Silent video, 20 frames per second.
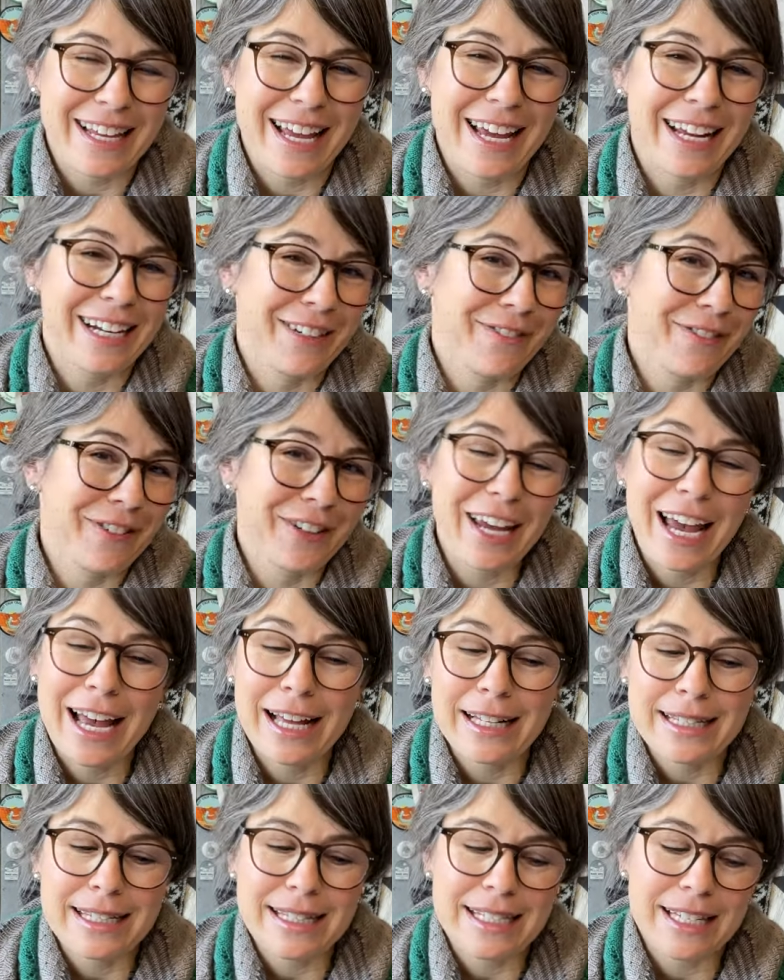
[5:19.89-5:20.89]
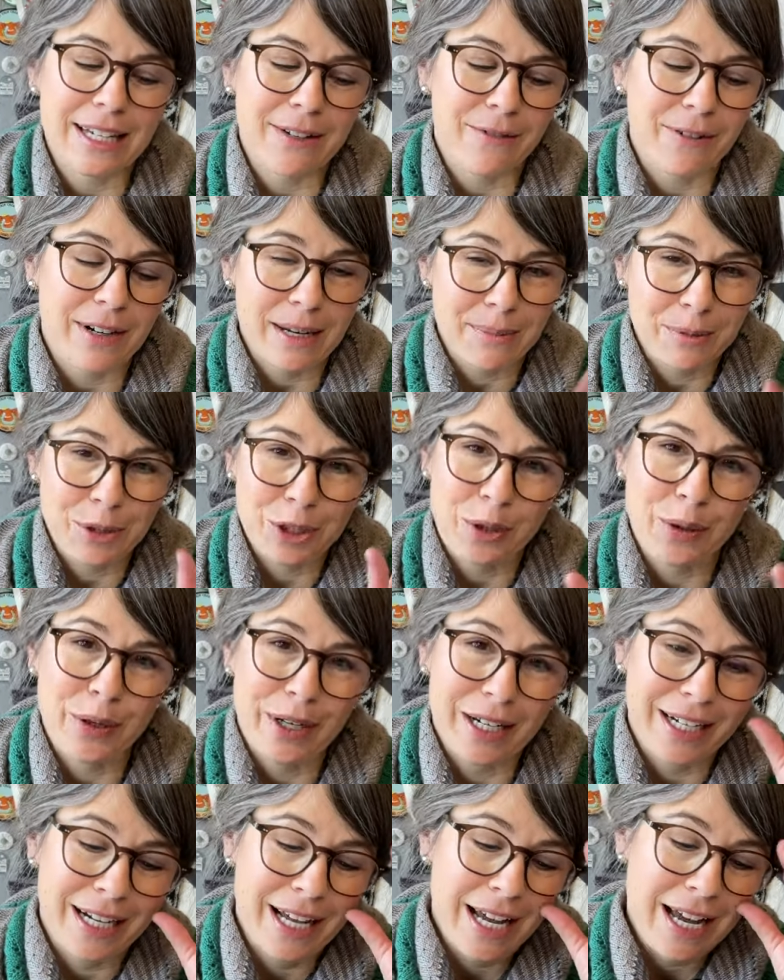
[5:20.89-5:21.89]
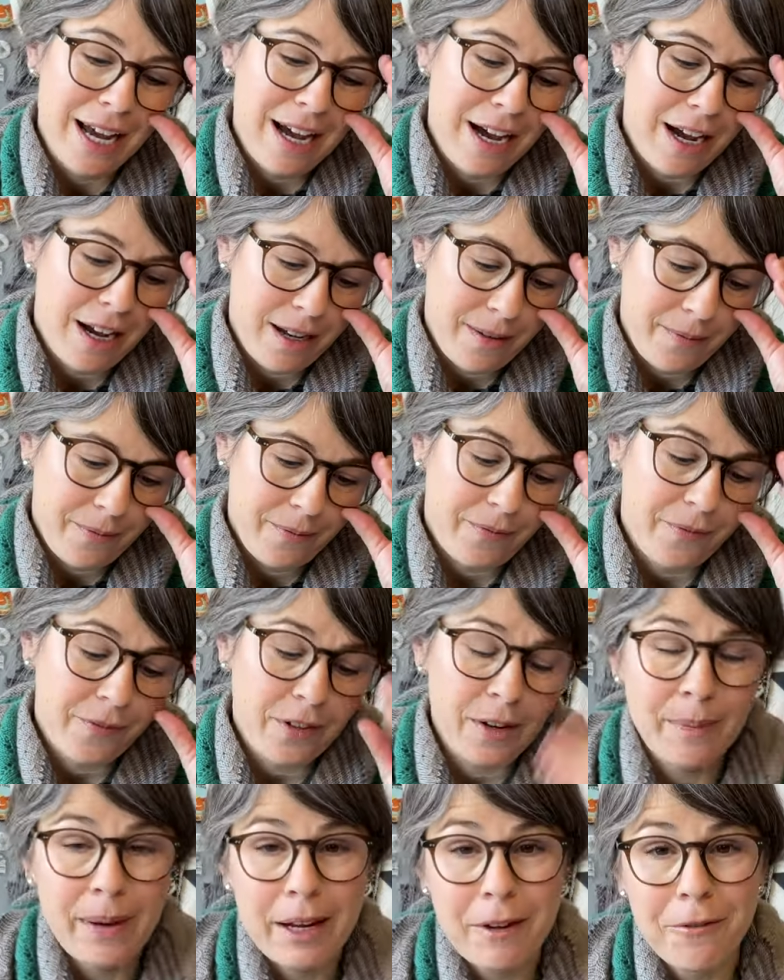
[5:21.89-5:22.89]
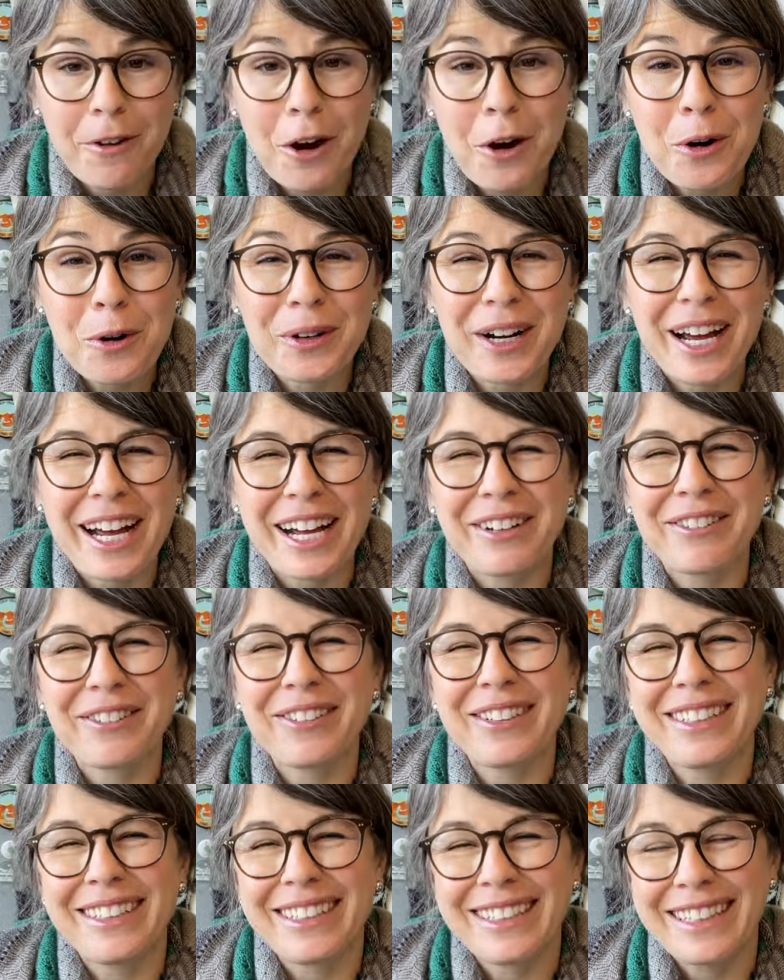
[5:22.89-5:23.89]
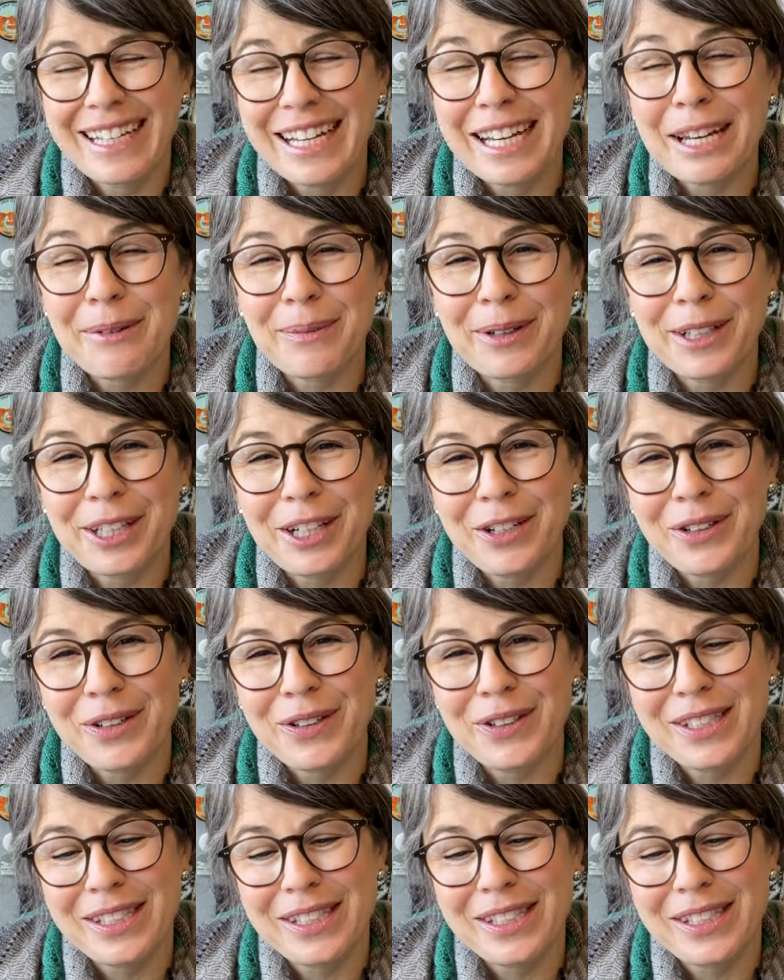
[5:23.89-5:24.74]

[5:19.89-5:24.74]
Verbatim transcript: And if you can't see what I'm showing um, from my phone, I will link it below.